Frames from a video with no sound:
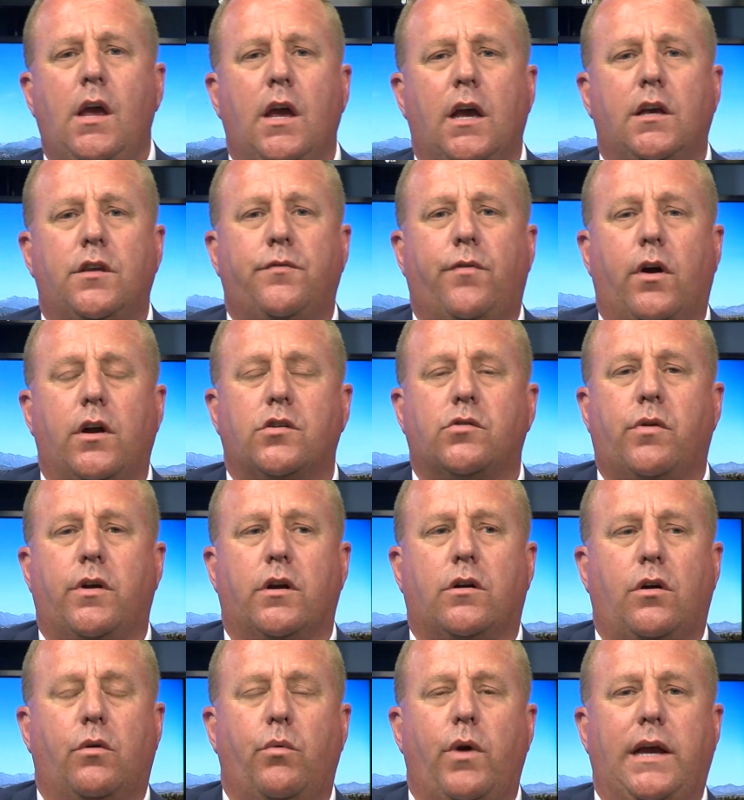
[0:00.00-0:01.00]
As far as
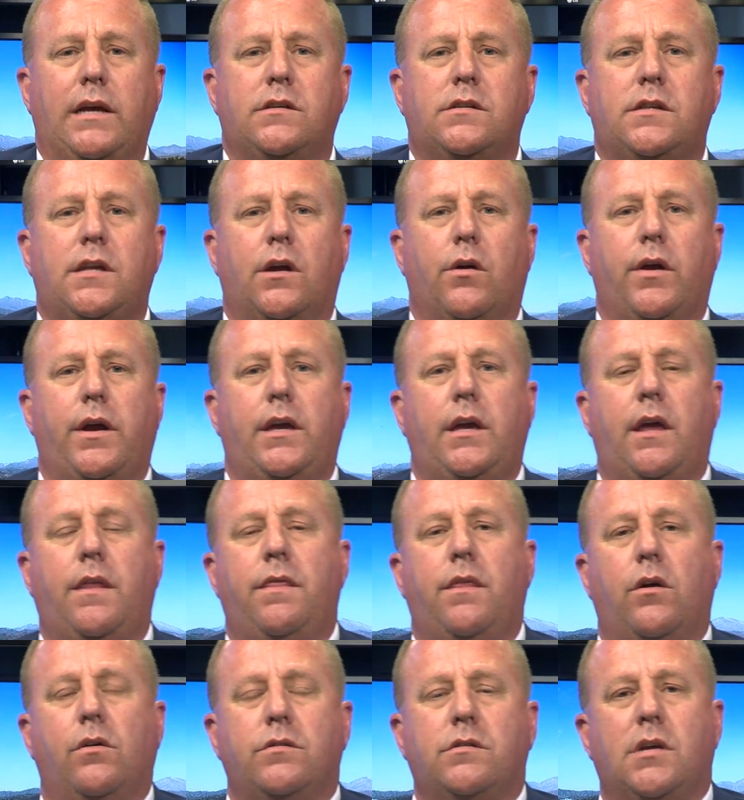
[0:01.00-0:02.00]
critical race theory
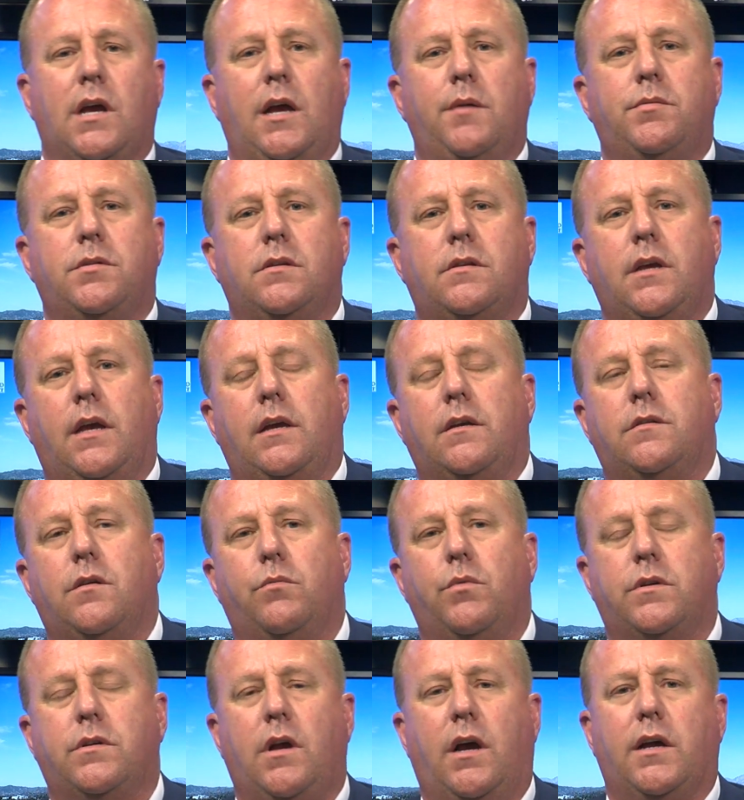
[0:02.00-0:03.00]
and those types of things
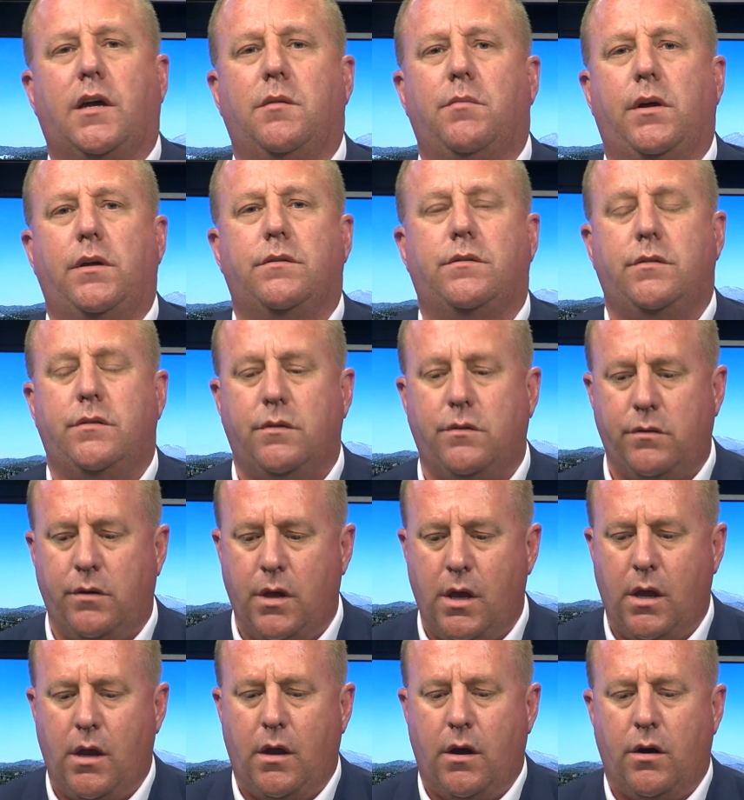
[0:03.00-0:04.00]
that we're talking about too,
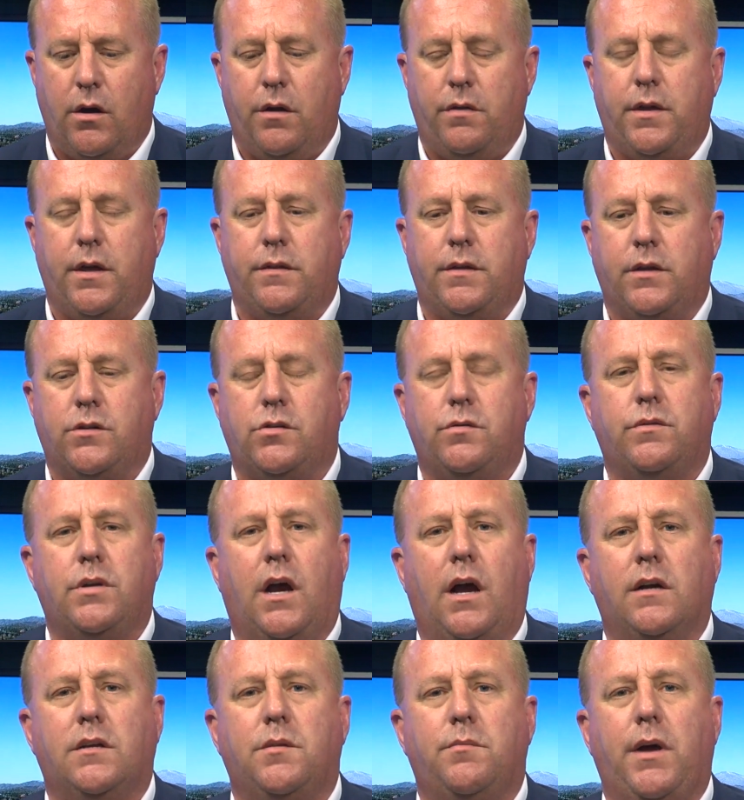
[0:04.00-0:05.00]
or that you
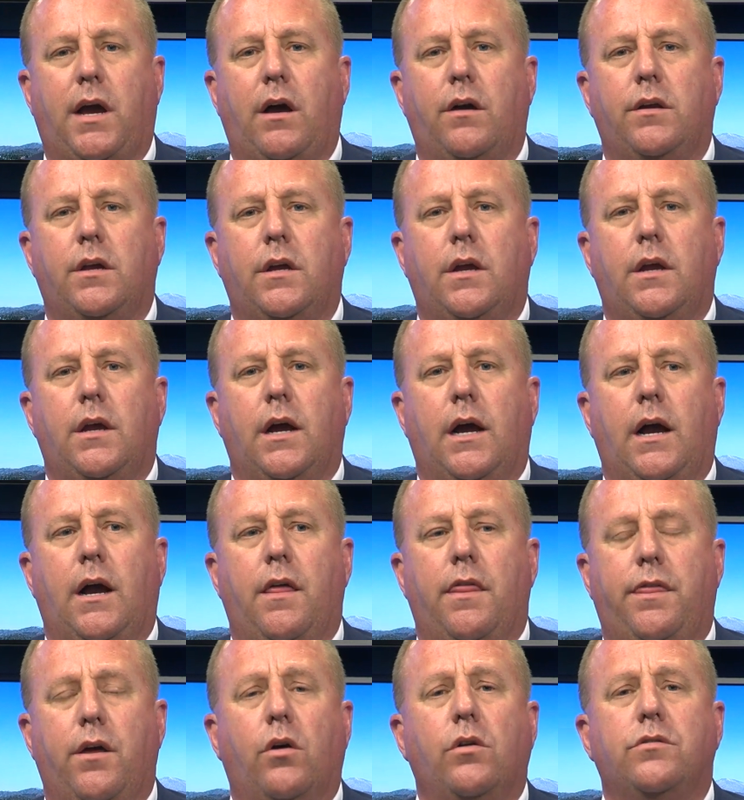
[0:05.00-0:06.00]
talked about,
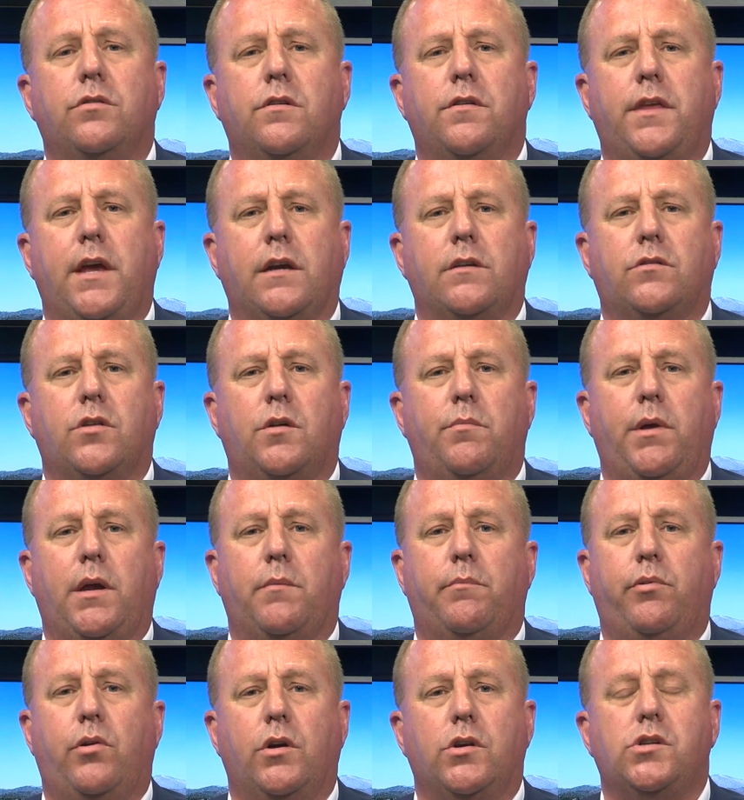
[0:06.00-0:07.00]
those are things that are
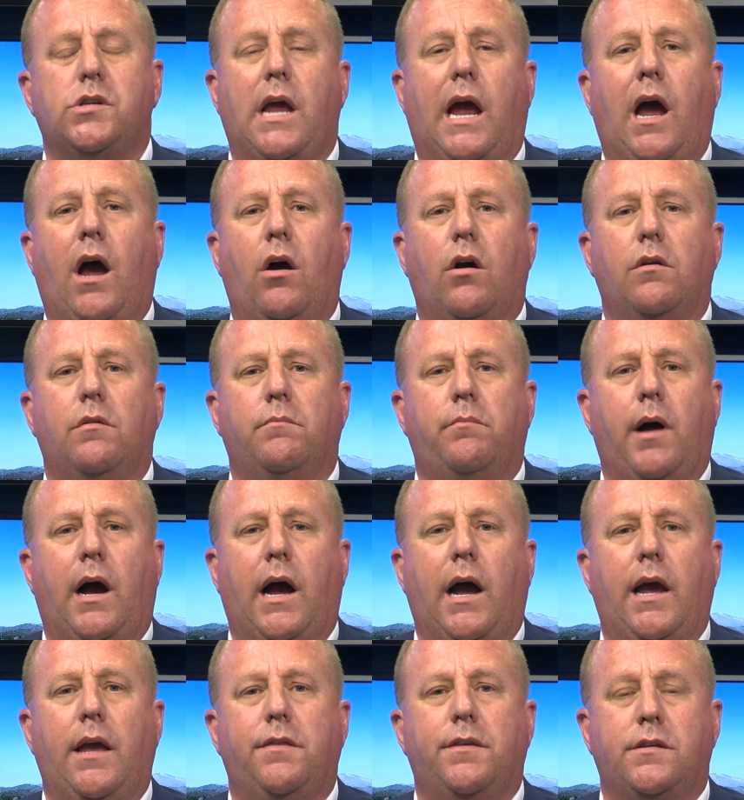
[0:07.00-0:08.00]
being pushed out
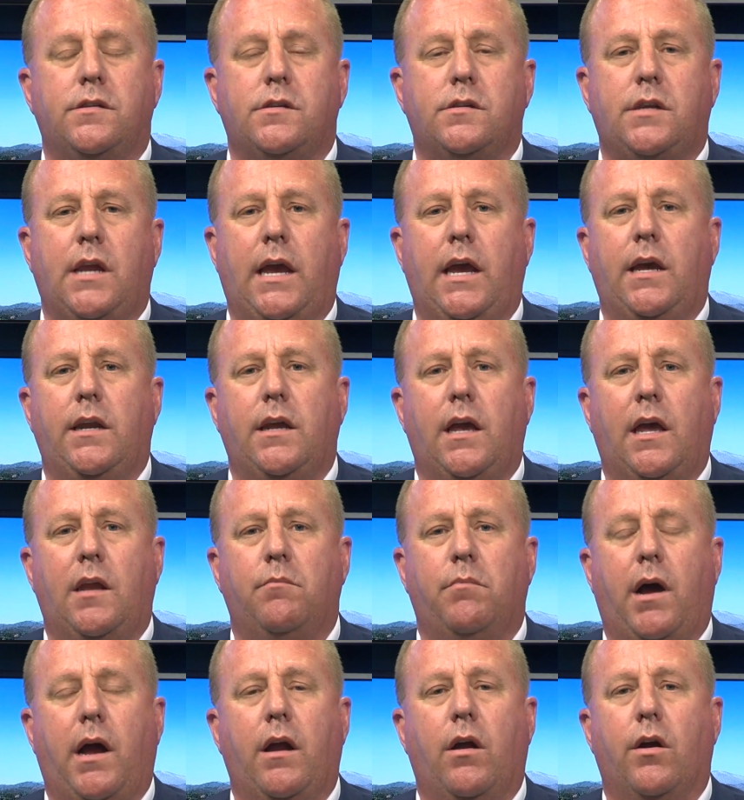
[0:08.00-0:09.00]
by the state
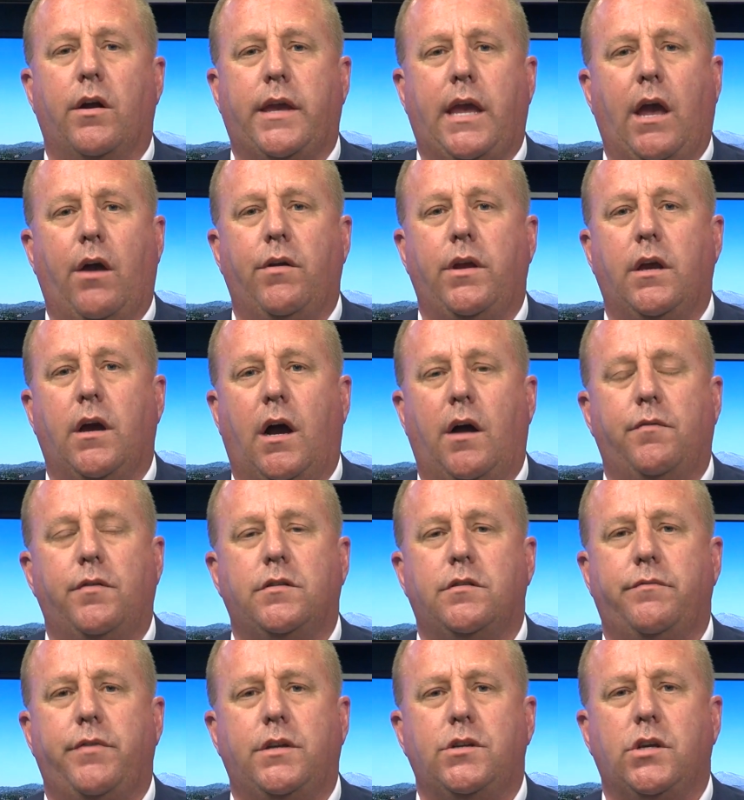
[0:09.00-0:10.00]
and by our county
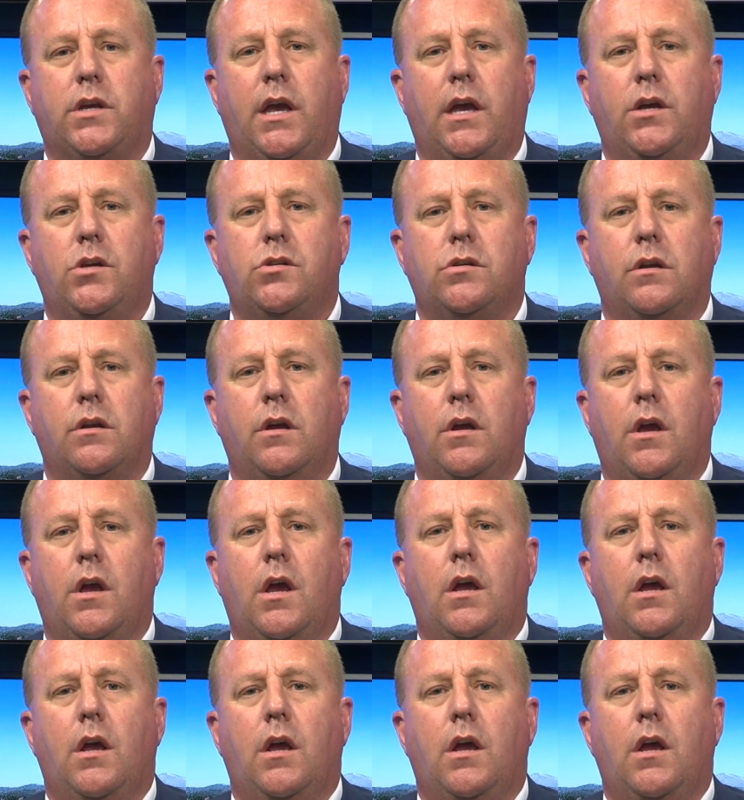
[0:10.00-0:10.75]
office of education.